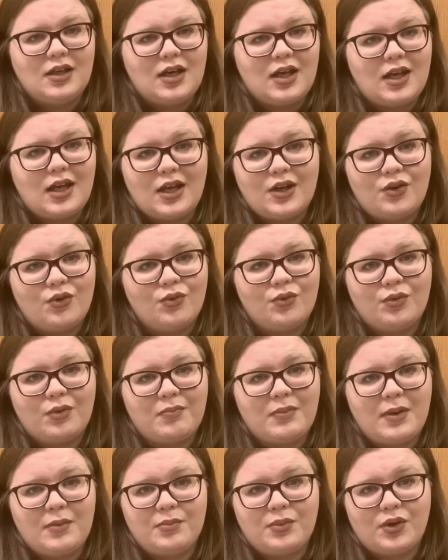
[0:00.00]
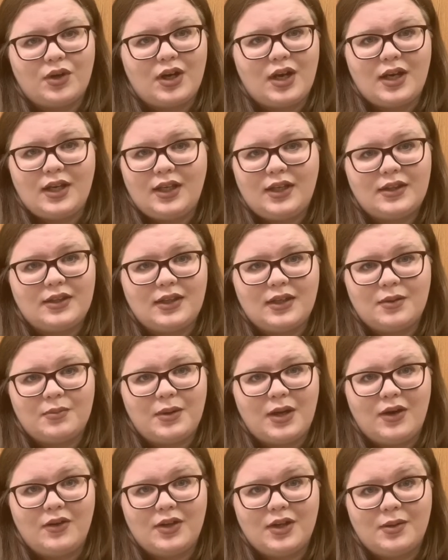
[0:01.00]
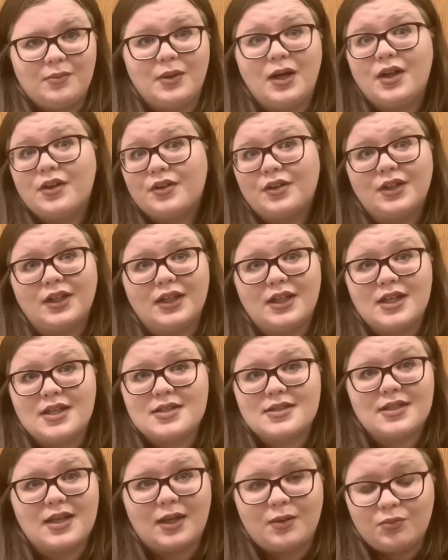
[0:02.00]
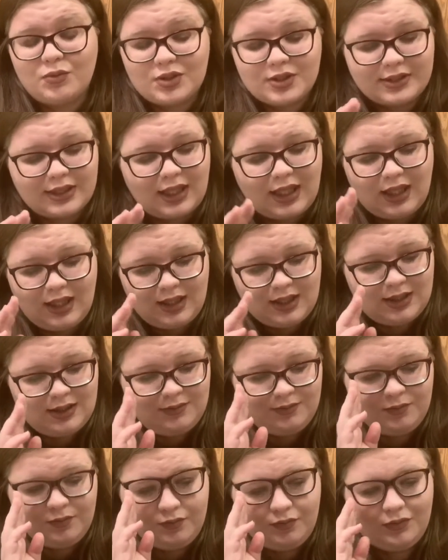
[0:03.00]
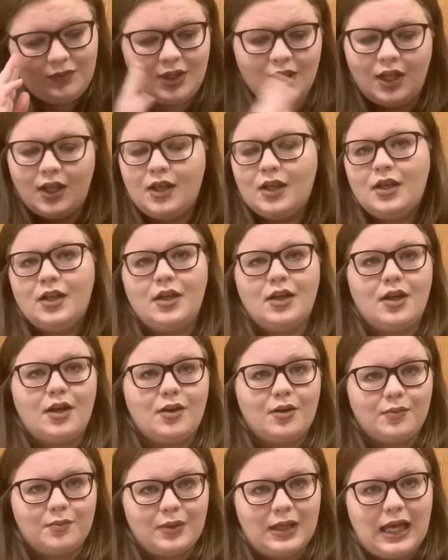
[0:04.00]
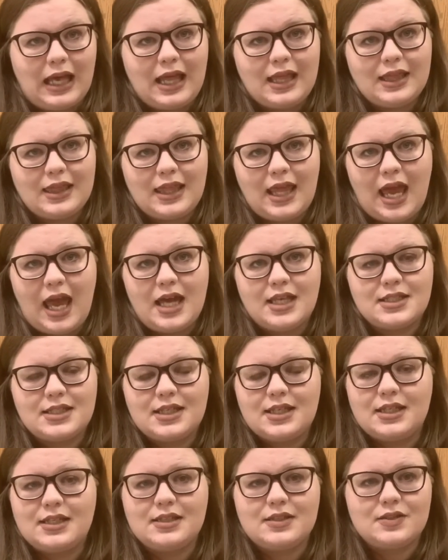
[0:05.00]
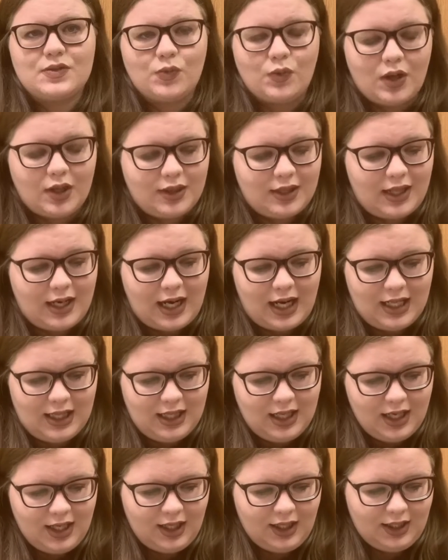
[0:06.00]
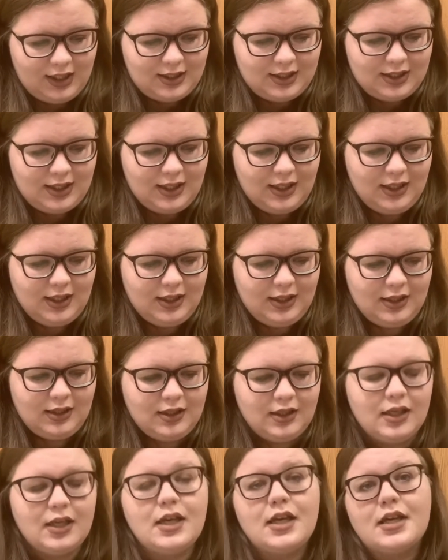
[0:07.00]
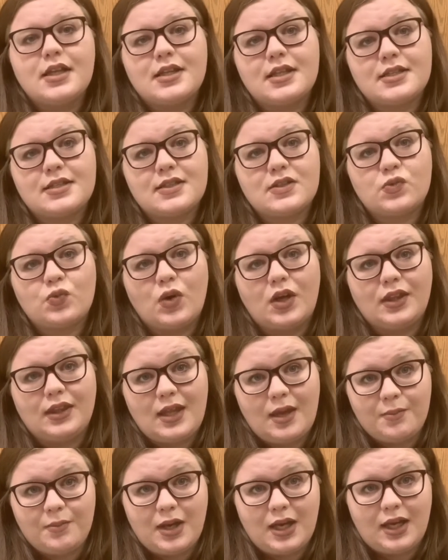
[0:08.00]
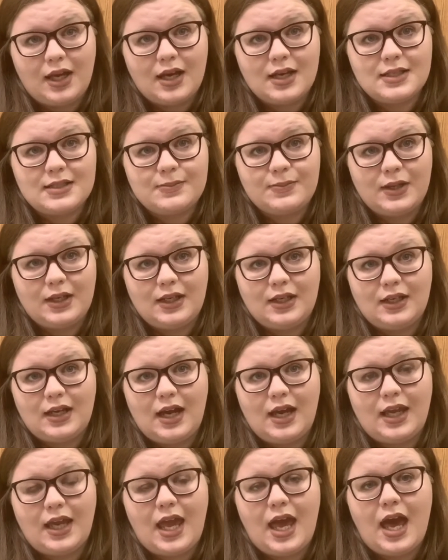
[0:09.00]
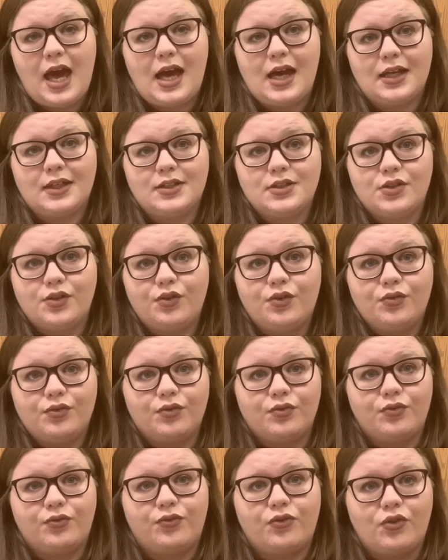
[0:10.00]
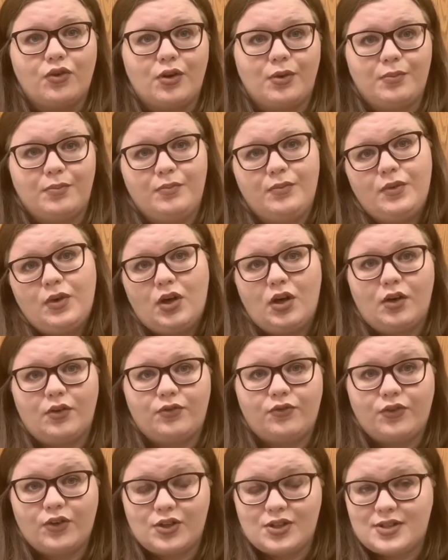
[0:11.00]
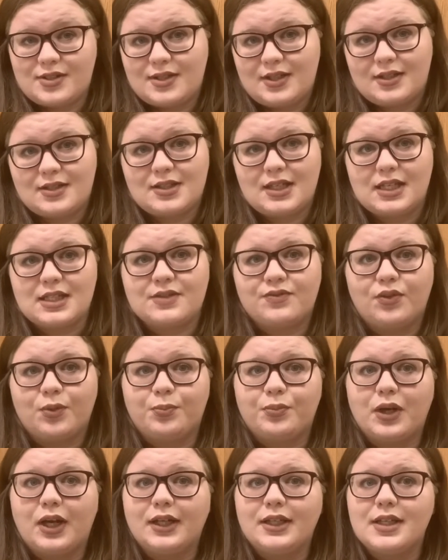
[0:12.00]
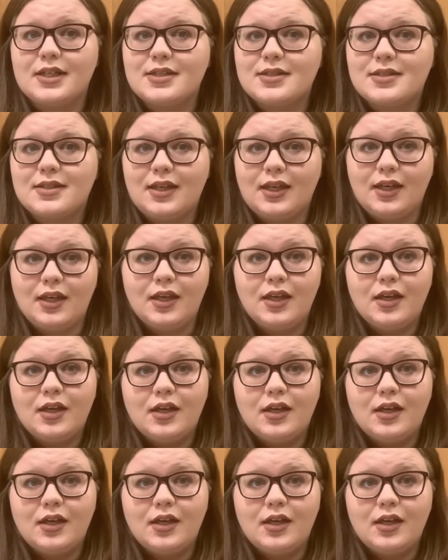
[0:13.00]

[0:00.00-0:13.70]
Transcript: and I don't remember anything about him other than his name was Keegan. But that is one that I liked. This is one that my husband and I had for our first successful pregnancy.